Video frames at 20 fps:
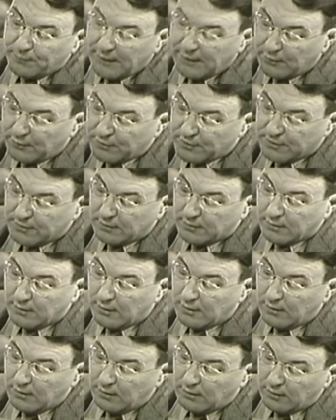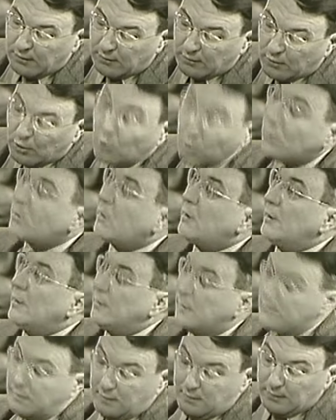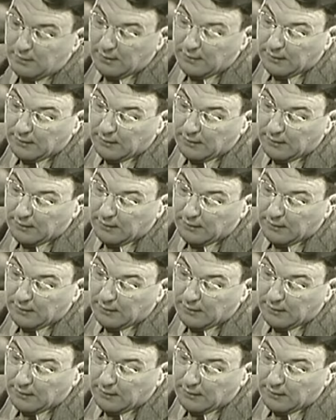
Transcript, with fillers: Peterson in Oakland. Yes.